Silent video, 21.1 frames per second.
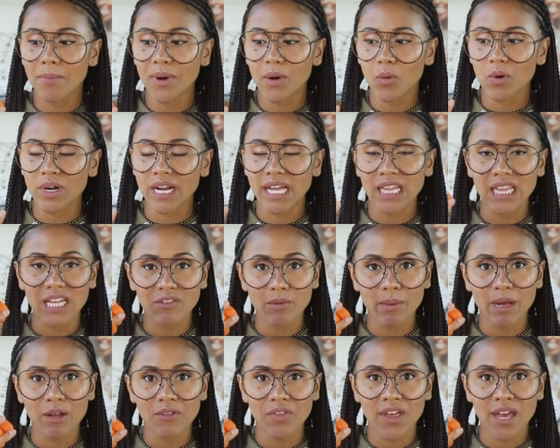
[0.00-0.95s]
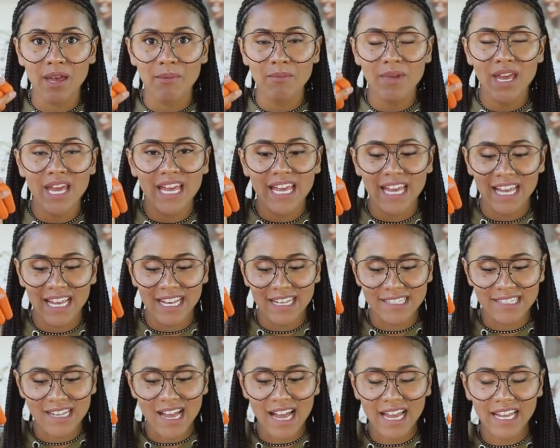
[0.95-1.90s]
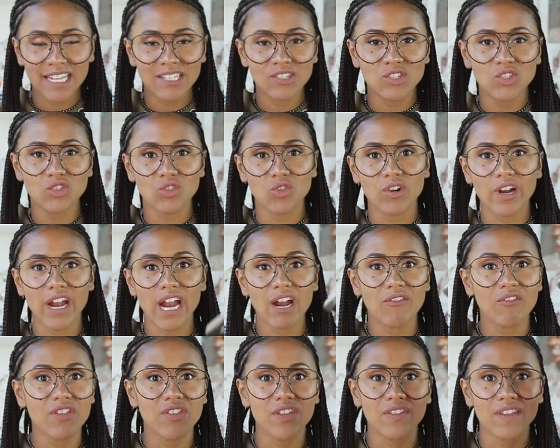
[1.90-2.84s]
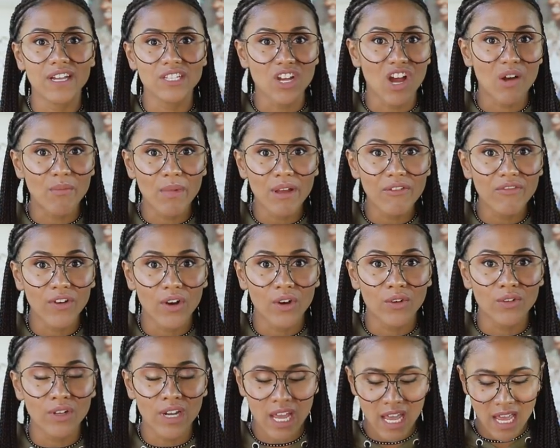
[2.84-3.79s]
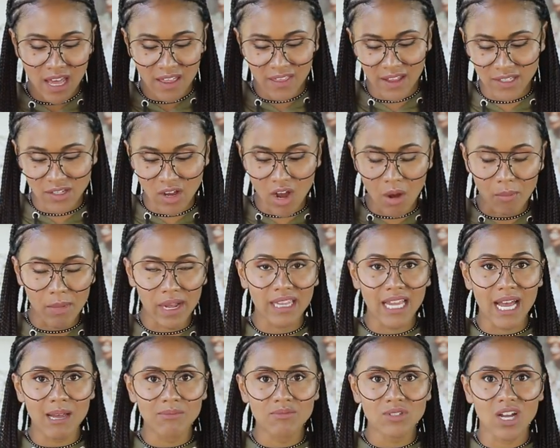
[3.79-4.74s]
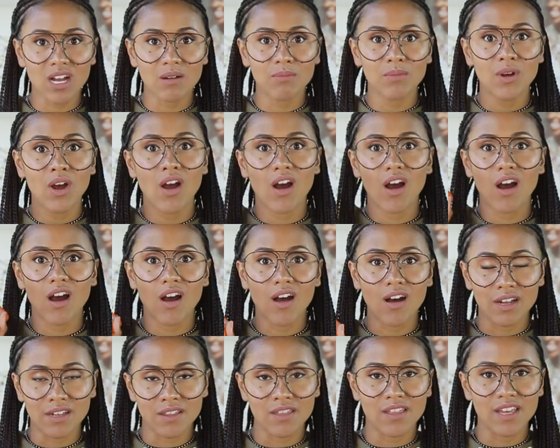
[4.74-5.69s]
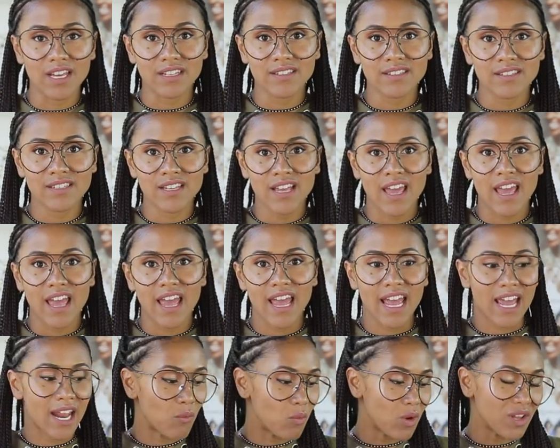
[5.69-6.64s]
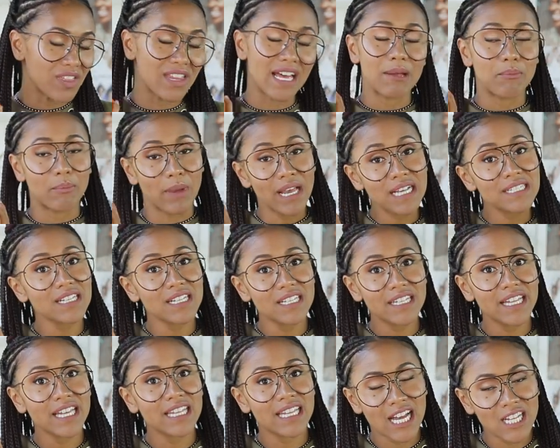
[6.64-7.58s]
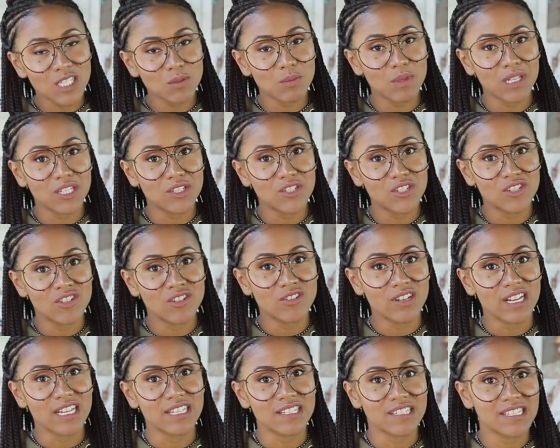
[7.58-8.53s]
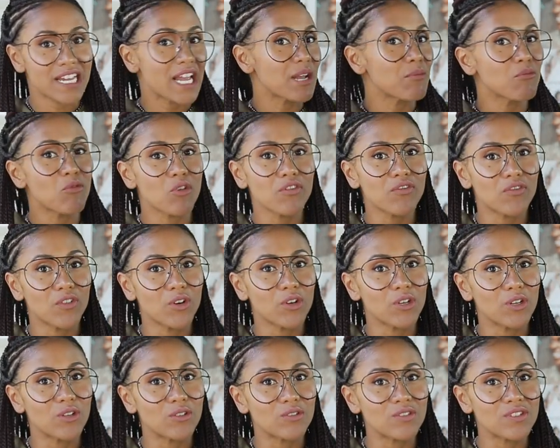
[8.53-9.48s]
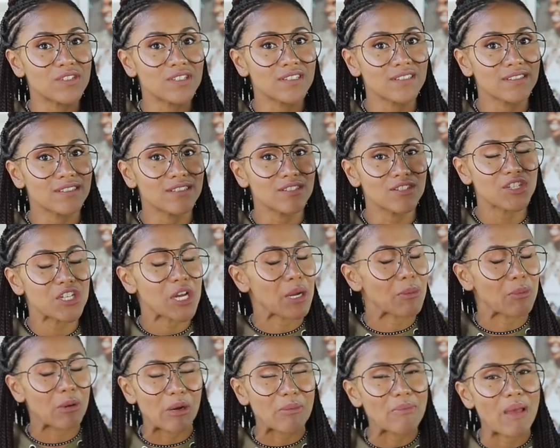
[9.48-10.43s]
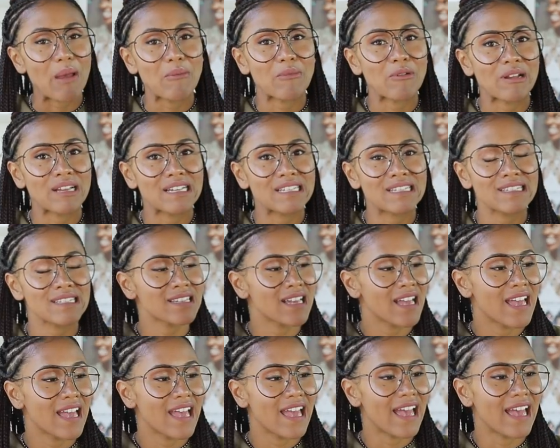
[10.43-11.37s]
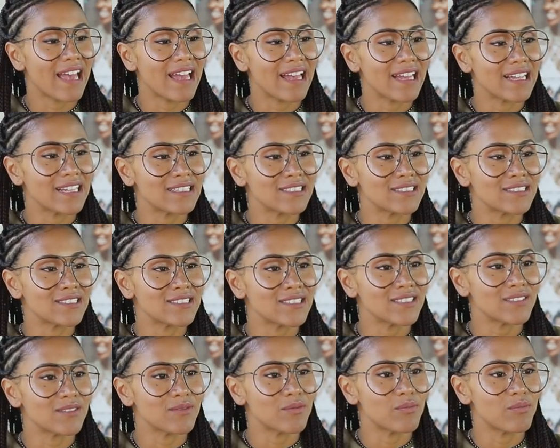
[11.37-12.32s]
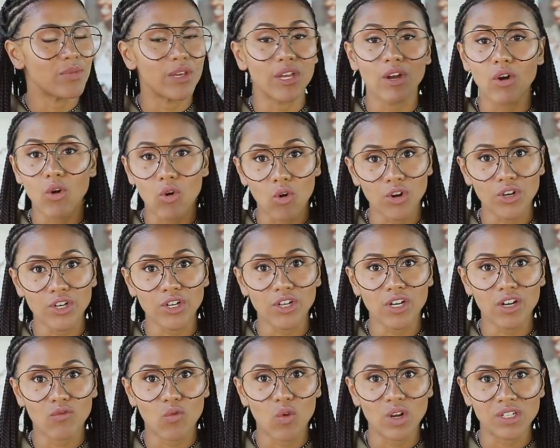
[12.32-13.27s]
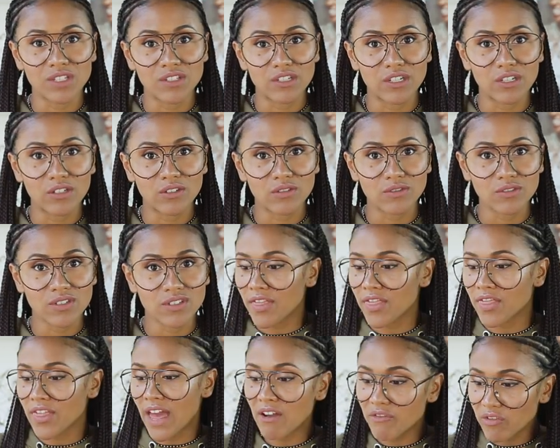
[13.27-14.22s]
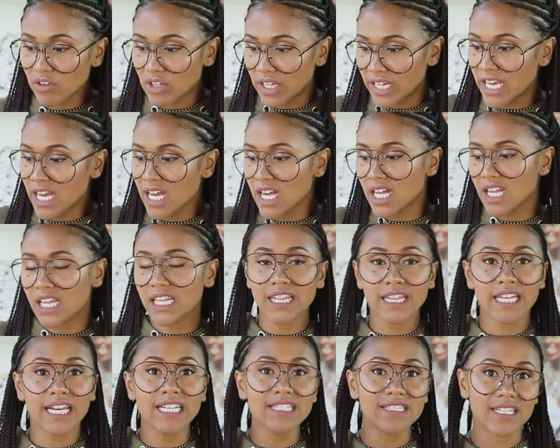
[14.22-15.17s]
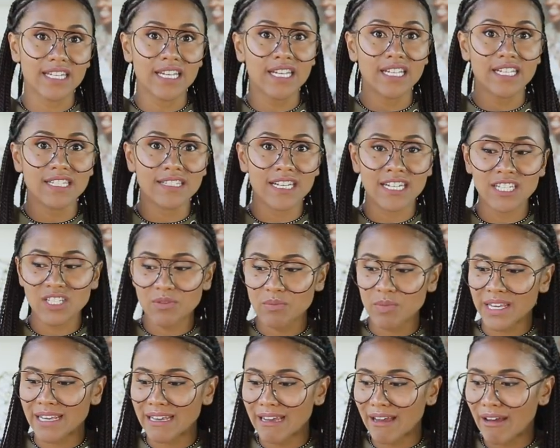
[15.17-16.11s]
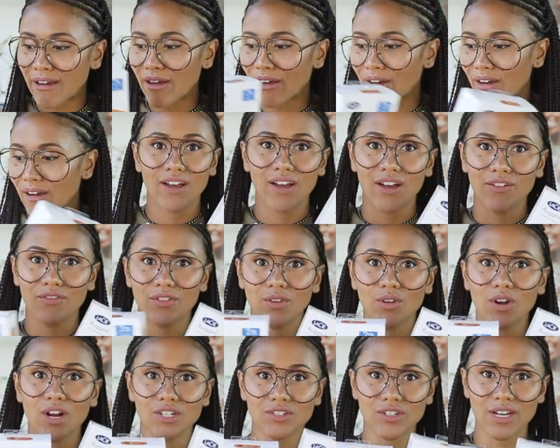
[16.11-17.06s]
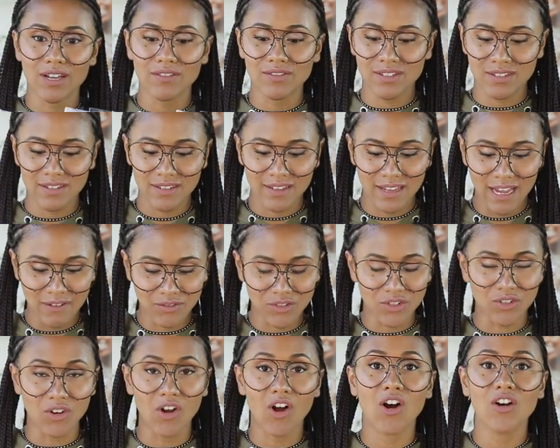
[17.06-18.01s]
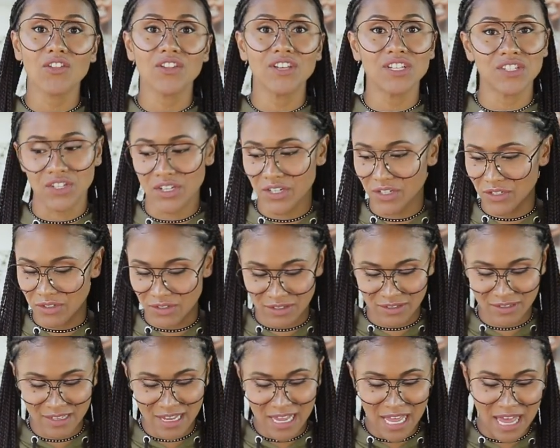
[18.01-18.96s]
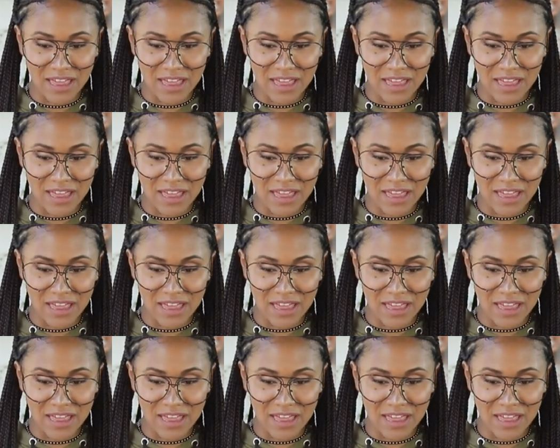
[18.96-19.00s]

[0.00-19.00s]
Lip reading: But what I love about them is I can store everything that's on my phone, that's on my laptop, on this. And what that basically allows me to do is take more photos, share more memories, and be a hoarder of ones and O's. Thankfully, Lacey sent me a few hard drives after all these years.